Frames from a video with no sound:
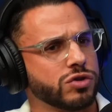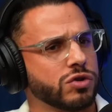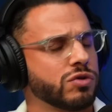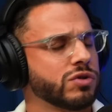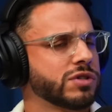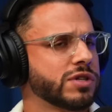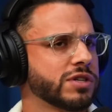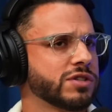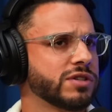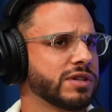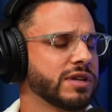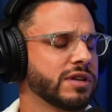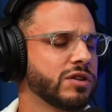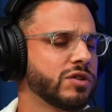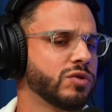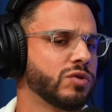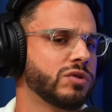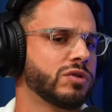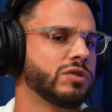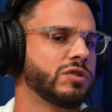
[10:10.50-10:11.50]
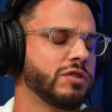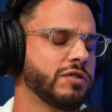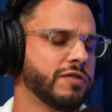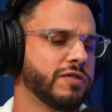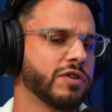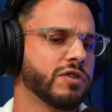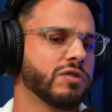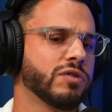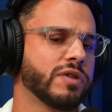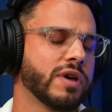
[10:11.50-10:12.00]
So essentially, do you
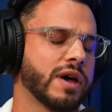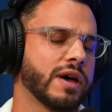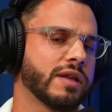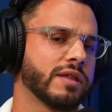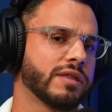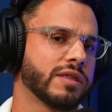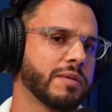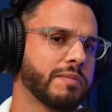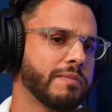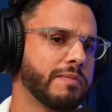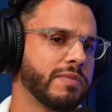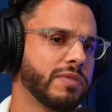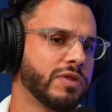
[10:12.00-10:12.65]
feel that the